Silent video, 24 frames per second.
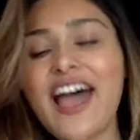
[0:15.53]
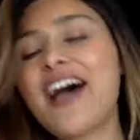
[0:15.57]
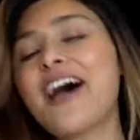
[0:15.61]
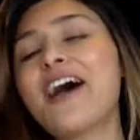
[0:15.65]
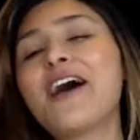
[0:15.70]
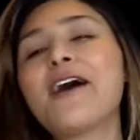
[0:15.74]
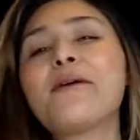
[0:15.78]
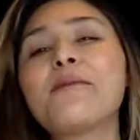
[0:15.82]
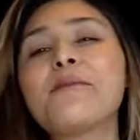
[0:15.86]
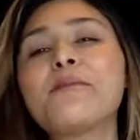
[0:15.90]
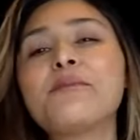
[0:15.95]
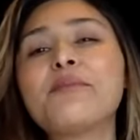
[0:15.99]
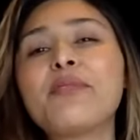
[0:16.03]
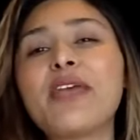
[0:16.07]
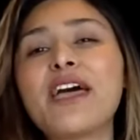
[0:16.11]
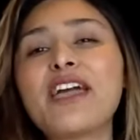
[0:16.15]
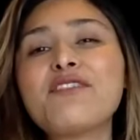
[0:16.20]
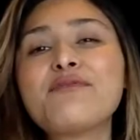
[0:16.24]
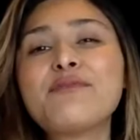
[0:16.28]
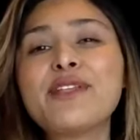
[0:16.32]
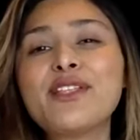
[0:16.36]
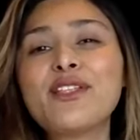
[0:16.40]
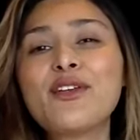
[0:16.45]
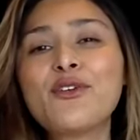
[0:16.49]
Um,
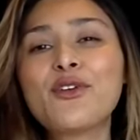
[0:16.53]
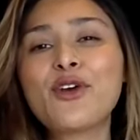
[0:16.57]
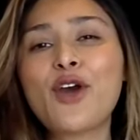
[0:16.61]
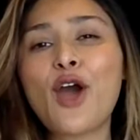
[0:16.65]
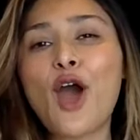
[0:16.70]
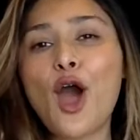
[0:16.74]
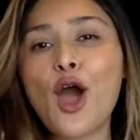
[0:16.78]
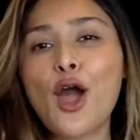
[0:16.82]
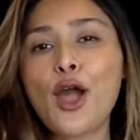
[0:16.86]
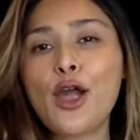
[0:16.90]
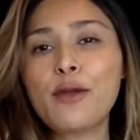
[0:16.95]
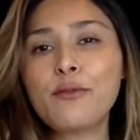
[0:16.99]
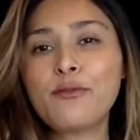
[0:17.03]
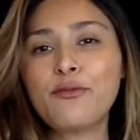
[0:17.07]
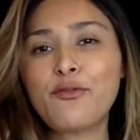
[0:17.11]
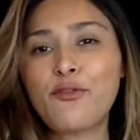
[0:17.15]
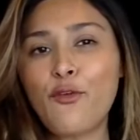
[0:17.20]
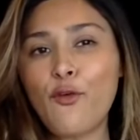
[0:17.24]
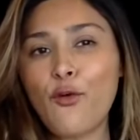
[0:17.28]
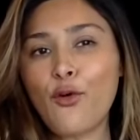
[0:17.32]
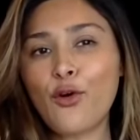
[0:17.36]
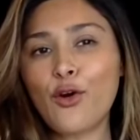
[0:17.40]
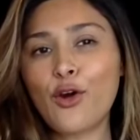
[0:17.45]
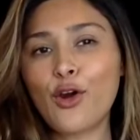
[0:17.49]
I've been low carb
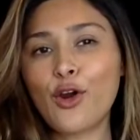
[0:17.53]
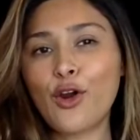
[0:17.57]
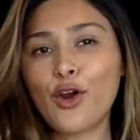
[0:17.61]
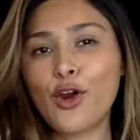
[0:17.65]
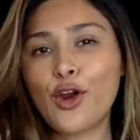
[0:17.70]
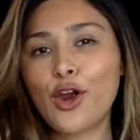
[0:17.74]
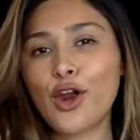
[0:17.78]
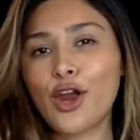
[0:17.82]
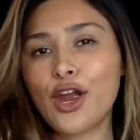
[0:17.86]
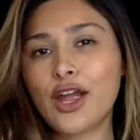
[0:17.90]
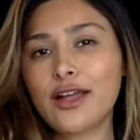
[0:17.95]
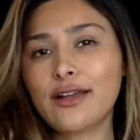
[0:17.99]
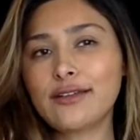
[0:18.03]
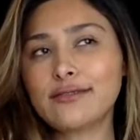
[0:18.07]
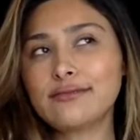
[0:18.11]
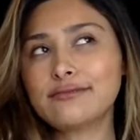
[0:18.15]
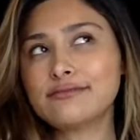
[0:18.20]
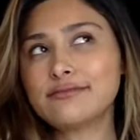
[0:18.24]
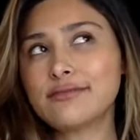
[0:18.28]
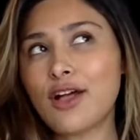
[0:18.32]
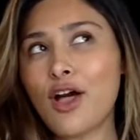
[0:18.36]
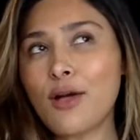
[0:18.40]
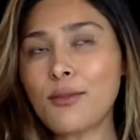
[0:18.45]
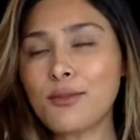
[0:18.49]
for
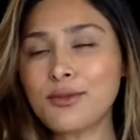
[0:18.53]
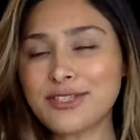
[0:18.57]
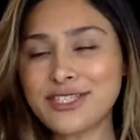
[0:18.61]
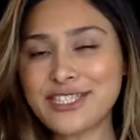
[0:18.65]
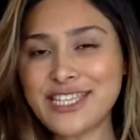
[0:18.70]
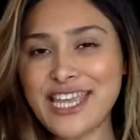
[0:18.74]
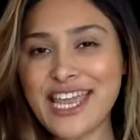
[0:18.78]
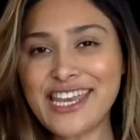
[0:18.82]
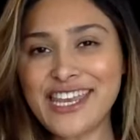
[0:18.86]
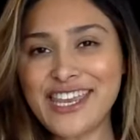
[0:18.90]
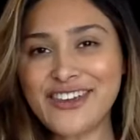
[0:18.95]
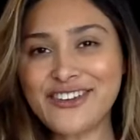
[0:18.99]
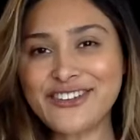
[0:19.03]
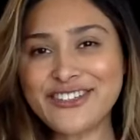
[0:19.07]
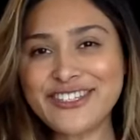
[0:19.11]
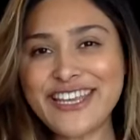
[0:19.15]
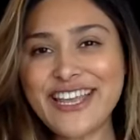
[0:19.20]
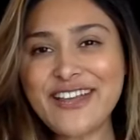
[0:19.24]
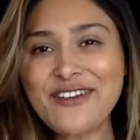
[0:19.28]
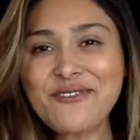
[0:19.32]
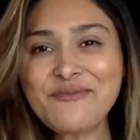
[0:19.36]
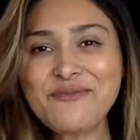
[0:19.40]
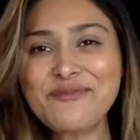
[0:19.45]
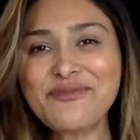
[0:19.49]
almost ten years
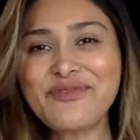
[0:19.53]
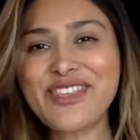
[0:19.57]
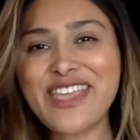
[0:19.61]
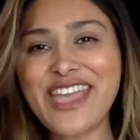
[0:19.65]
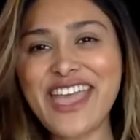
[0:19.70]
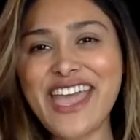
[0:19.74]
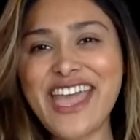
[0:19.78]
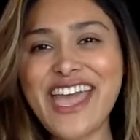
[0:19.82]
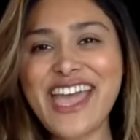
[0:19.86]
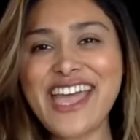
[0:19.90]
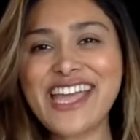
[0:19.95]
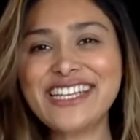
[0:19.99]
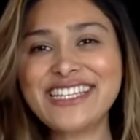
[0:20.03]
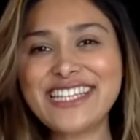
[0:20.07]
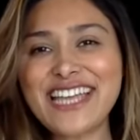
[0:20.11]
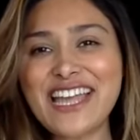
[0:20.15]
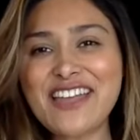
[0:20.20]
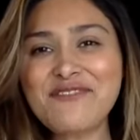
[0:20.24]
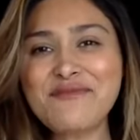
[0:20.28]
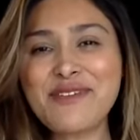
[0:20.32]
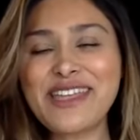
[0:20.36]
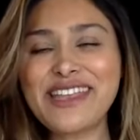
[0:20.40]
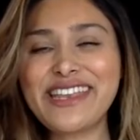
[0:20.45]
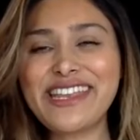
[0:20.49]
now, and
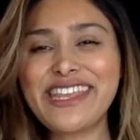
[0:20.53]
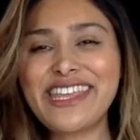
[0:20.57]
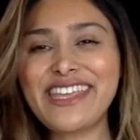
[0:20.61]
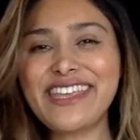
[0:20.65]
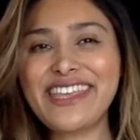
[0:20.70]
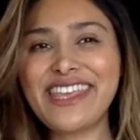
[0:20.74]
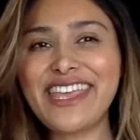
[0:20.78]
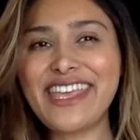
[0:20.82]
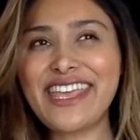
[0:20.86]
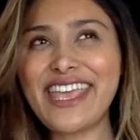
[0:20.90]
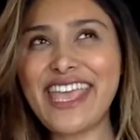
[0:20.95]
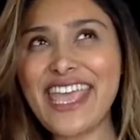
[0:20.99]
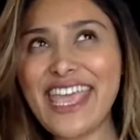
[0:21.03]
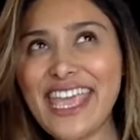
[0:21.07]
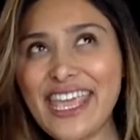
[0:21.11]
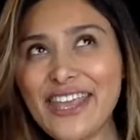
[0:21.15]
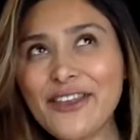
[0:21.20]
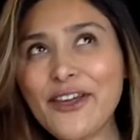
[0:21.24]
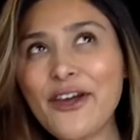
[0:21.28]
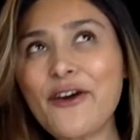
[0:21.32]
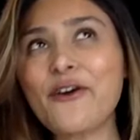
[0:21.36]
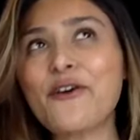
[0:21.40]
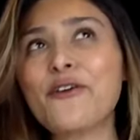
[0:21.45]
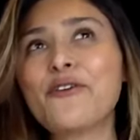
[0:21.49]
I've been
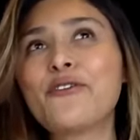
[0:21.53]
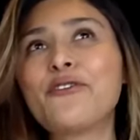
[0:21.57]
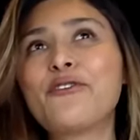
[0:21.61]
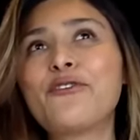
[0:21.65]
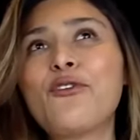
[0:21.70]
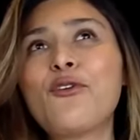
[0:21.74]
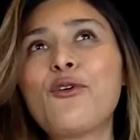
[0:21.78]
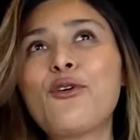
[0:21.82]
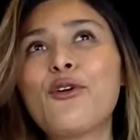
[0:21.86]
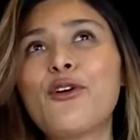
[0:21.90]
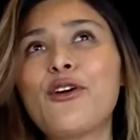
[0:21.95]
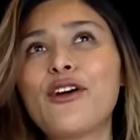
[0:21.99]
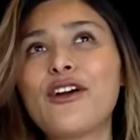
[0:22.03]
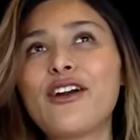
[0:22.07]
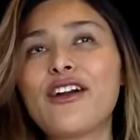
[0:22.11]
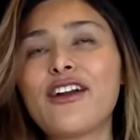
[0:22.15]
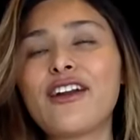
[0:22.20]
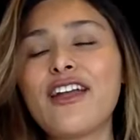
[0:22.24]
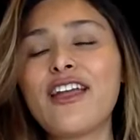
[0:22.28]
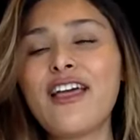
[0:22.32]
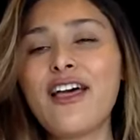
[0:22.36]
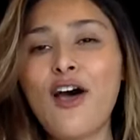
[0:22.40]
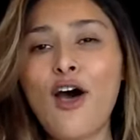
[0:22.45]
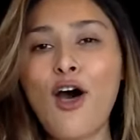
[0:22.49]
keto
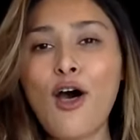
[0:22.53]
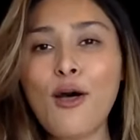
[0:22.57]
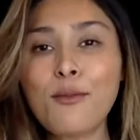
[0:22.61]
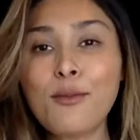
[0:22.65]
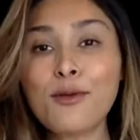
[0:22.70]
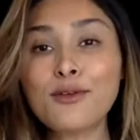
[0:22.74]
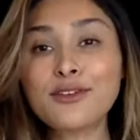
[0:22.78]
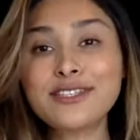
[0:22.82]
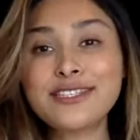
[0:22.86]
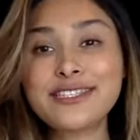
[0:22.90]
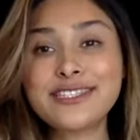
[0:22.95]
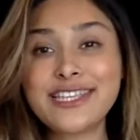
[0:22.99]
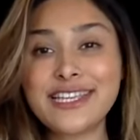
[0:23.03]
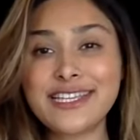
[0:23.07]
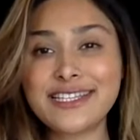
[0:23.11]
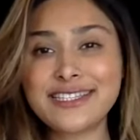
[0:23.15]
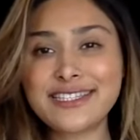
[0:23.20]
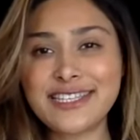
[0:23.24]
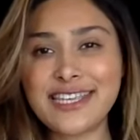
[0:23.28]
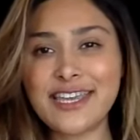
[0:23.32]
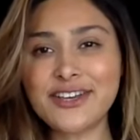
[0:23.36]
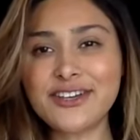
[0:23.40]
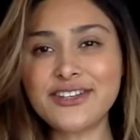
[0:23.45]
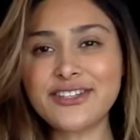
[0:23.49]
for almost
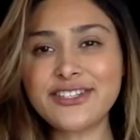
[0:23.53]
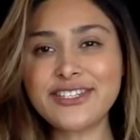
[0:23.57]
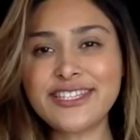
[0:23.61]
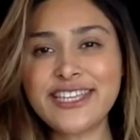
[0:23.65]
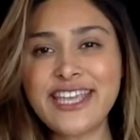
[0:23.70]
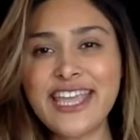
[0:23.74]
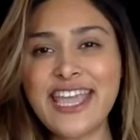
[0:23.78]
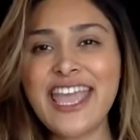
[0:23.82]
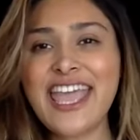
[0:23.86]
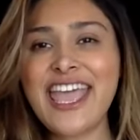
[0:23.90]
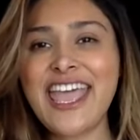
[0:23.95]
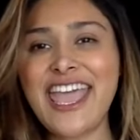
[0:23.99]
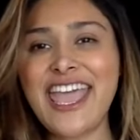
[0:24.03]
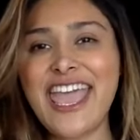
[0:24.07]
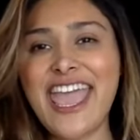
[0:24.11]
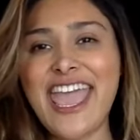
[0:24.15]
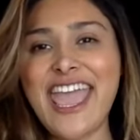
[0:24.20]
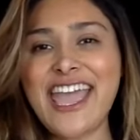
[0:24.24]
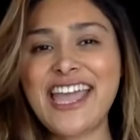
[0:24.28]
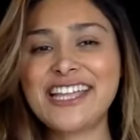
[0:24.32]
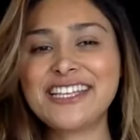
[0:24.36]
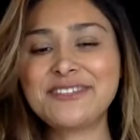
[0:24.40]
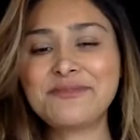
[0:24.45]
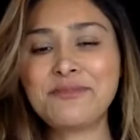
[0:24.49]
six years,
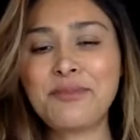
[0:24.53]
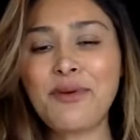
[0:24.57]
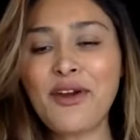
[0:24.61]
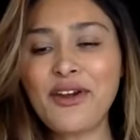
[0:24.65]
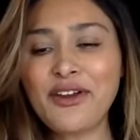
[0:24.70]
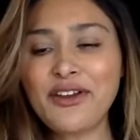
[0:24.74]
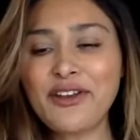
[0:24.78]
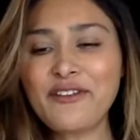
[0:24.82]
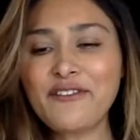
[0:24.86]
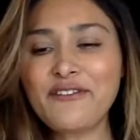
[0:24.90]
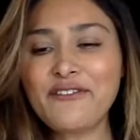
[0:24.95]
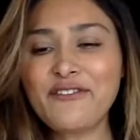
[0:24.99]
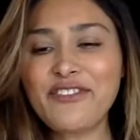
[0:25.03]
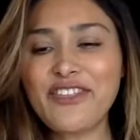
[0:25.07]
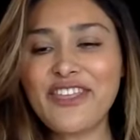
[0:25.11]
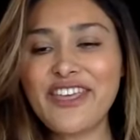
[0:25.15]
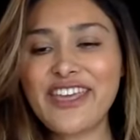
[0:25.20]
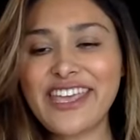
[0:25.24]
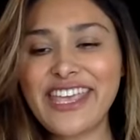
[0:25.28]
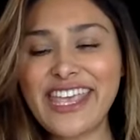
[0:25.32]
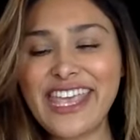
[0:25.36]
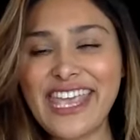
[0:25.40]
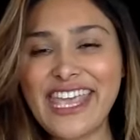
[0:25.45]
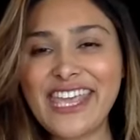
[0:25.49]
and part of
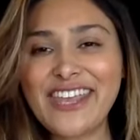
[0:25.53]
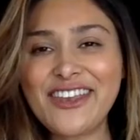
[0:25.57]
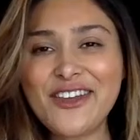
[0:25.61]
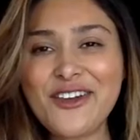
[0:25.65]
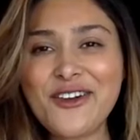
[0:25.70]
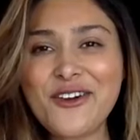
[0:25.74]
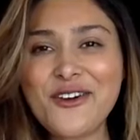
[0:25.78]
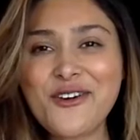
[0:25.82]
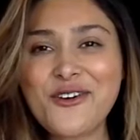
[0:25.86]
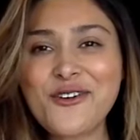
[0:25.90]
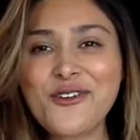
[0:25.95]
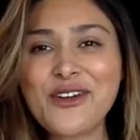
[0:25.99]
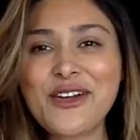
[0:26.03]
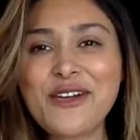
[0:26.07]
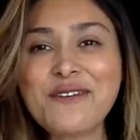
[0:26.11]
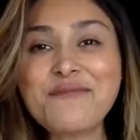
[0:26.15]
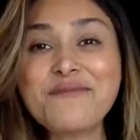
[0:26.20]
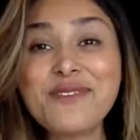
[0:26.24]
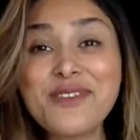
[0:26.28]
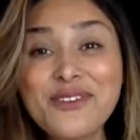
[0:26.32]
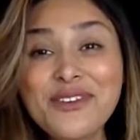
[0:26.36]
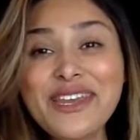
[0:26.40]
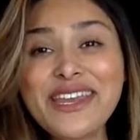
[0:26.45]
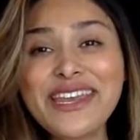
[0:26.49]
the keto
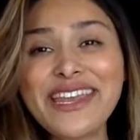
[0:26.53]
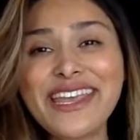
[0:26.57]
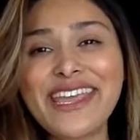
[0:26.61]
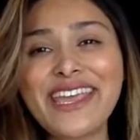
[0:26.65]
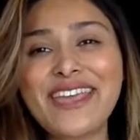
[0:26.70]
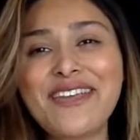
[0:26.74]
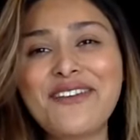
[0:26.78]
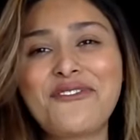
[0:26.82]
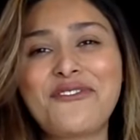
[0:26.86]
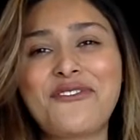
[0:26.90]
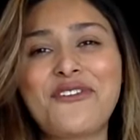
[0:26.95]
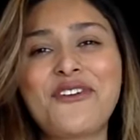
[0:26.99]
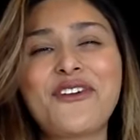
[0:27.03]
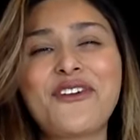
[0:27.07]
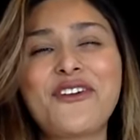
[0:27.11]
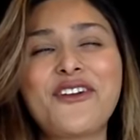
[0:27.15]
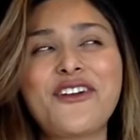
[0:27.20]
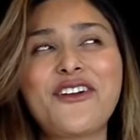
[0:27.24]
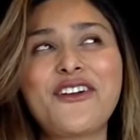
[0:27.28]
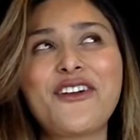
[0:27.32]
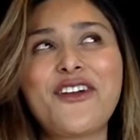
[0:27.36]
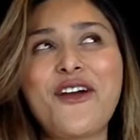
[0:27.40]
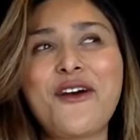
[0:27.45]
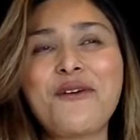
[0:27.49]
community
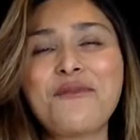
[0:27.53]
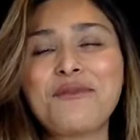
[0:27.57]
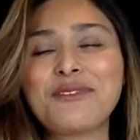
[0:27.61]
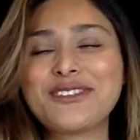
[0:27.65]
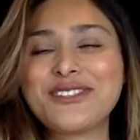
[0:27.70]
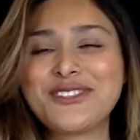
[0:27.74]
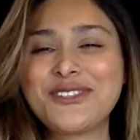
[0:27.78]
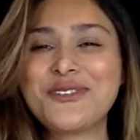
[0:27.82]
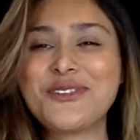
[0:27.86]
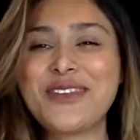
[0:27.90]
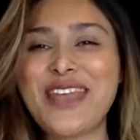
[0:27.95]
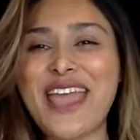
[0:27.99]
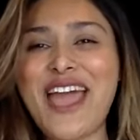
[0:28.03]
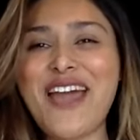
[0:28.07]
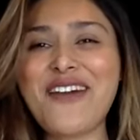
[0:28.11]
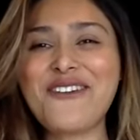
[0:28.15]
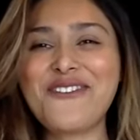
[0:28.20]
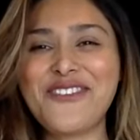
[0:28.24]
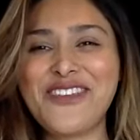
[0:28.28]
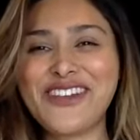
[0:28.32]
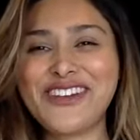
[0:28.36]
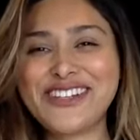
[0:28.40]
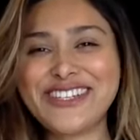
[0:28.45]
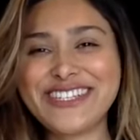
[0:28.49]
for almost two and a
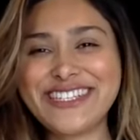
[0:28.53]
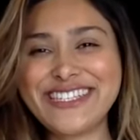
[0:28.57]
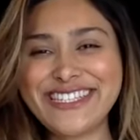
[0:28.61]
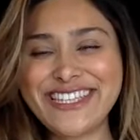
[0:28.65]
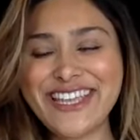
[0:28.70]
half years.